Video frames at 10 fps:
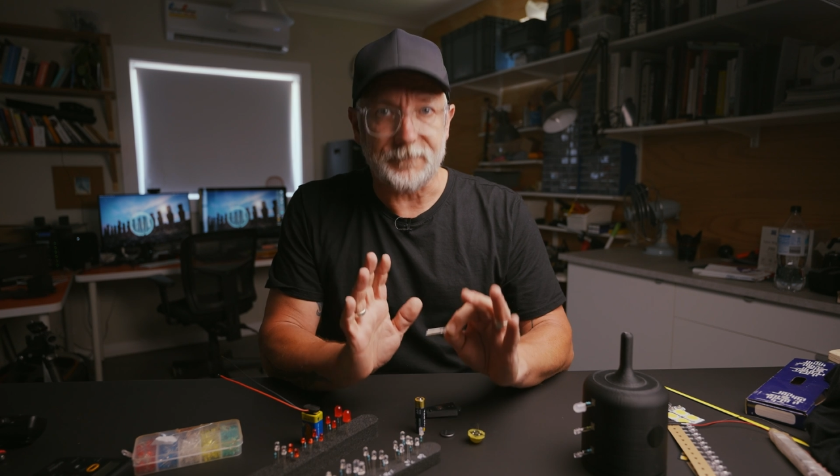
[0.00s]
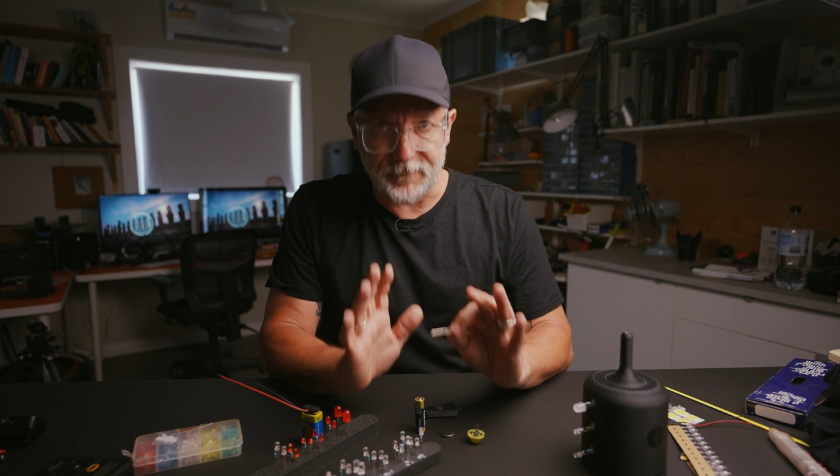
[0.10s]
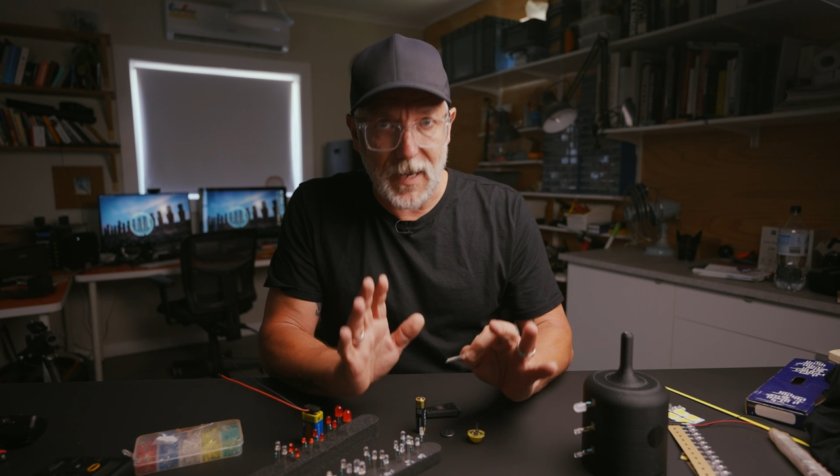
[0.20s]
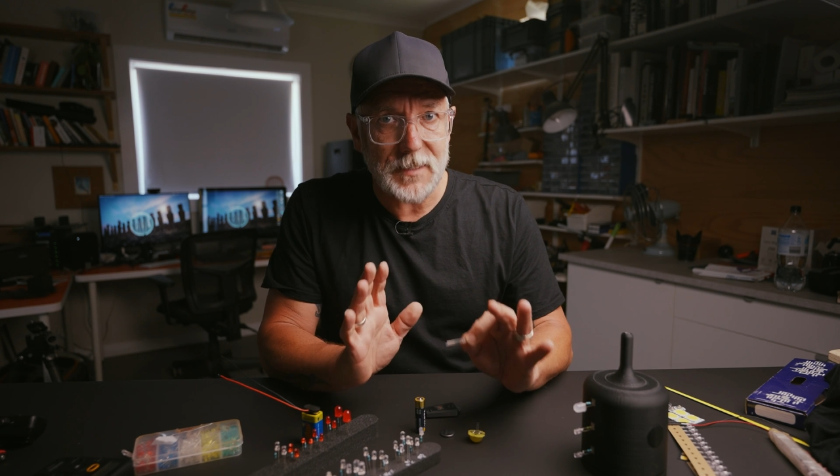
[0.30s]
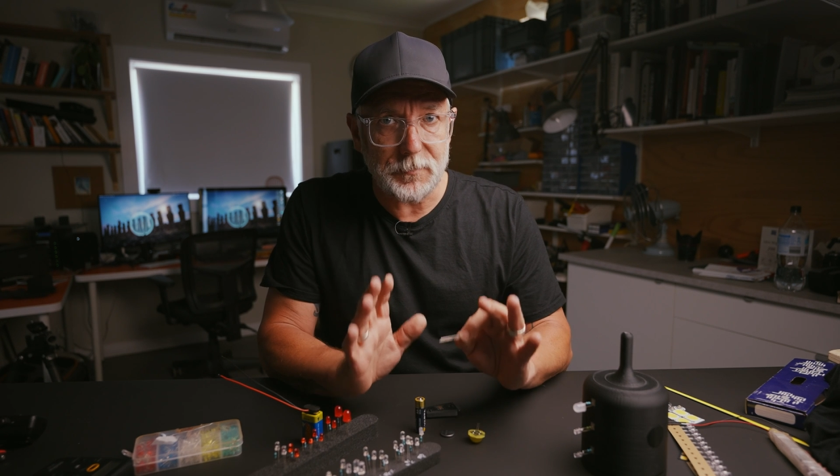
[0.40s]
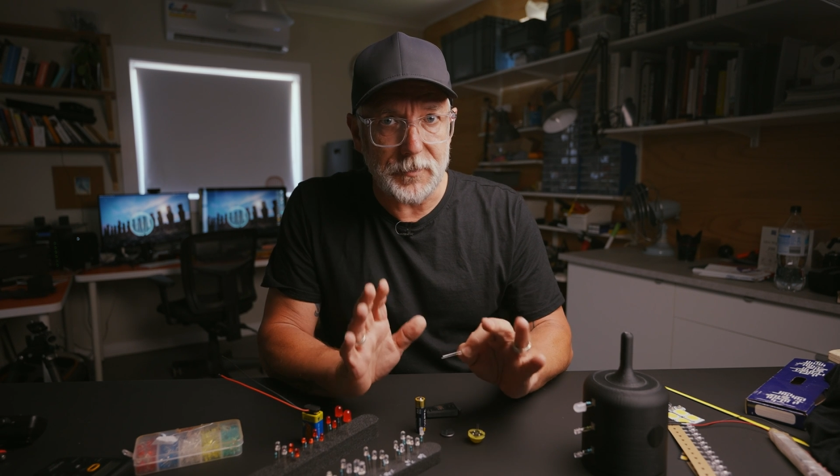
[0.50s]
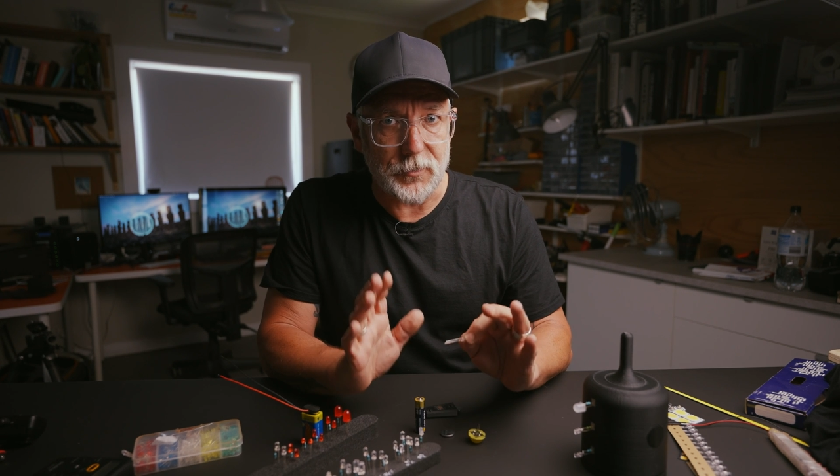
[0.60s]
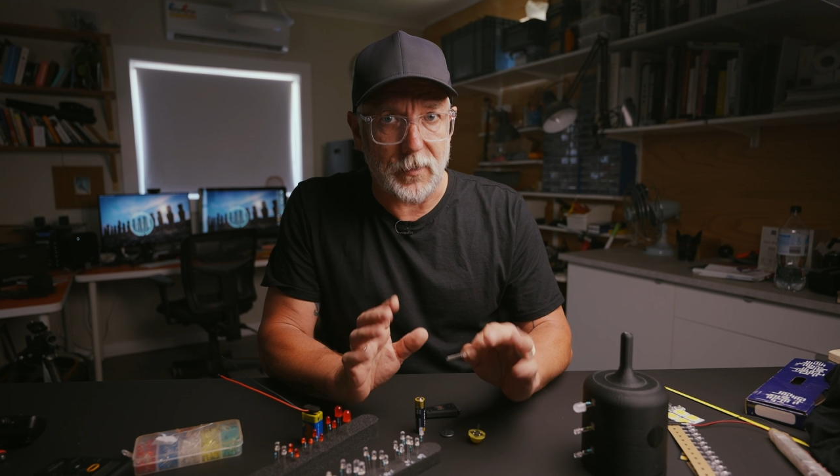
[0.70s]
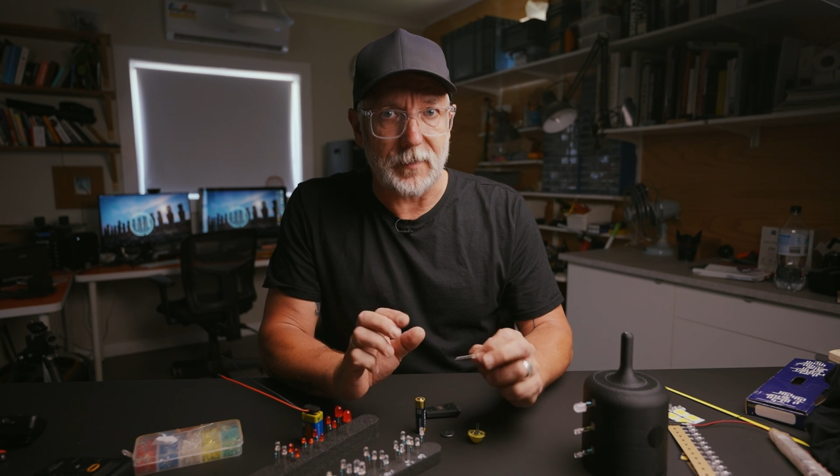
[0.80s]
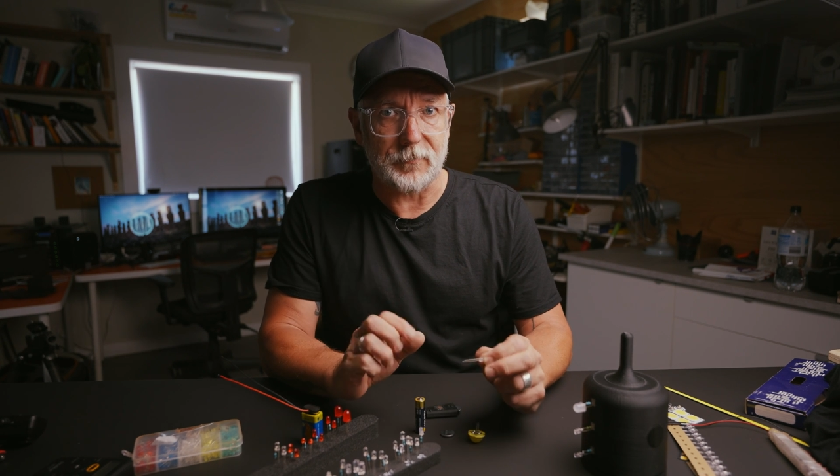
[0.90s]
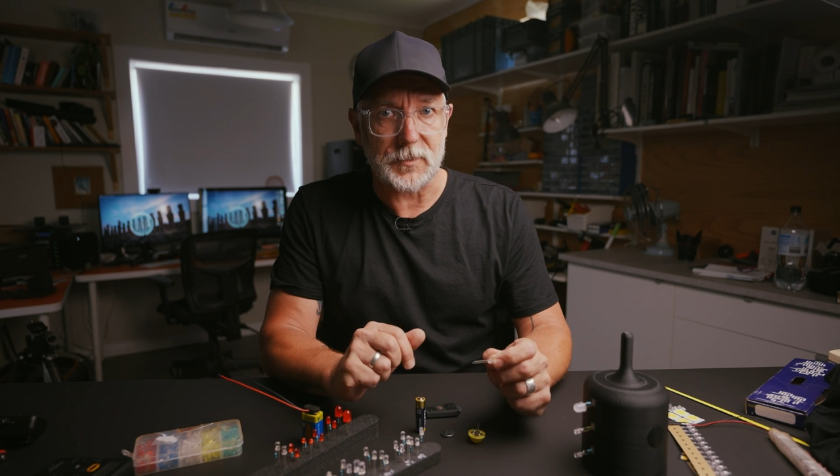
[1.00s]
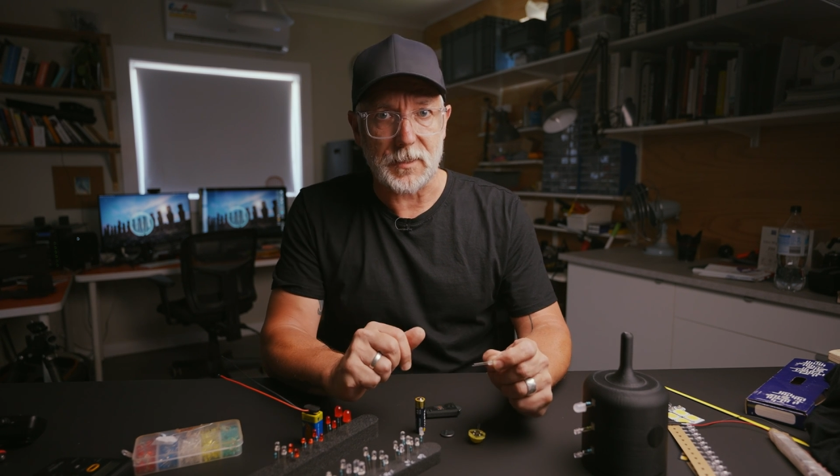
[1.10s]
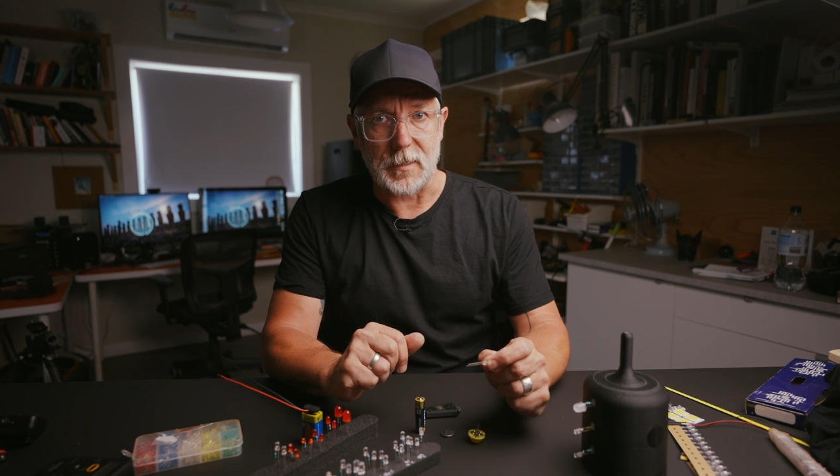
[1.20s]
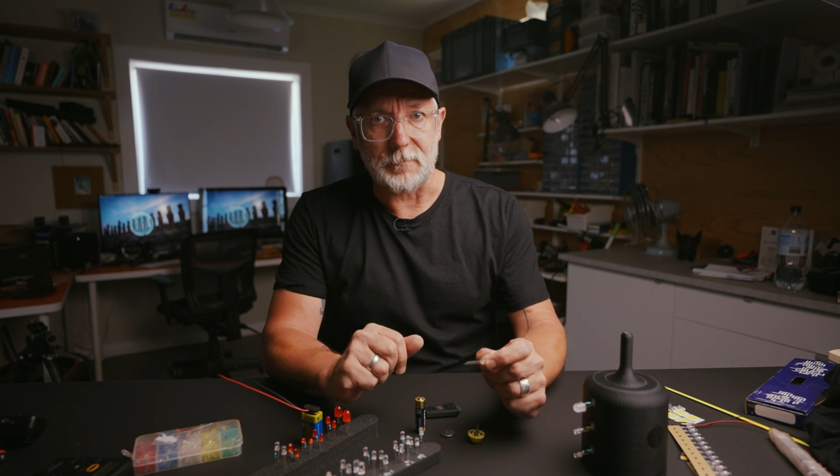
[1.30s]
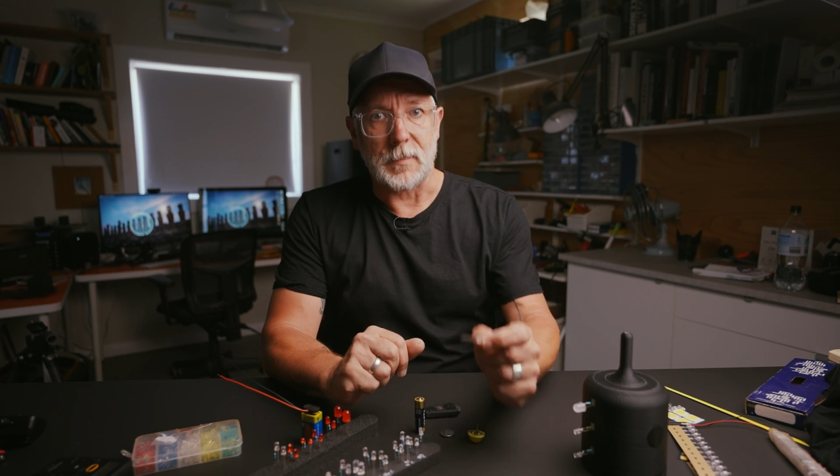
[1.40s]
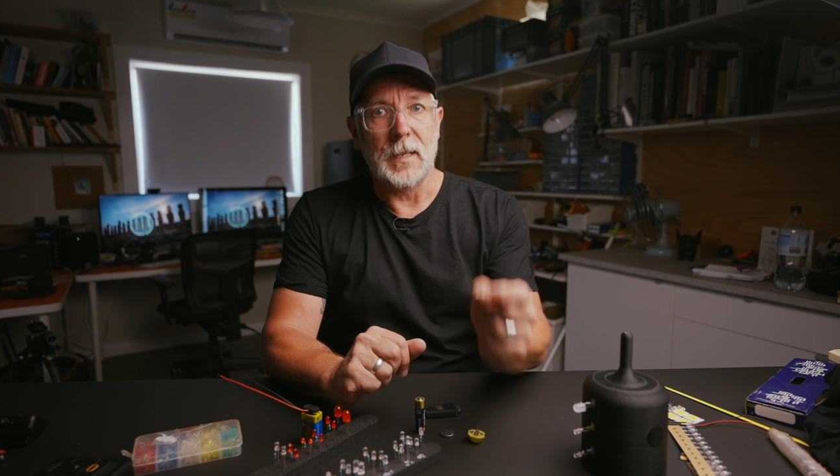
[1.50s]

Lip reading: vast majority of the time.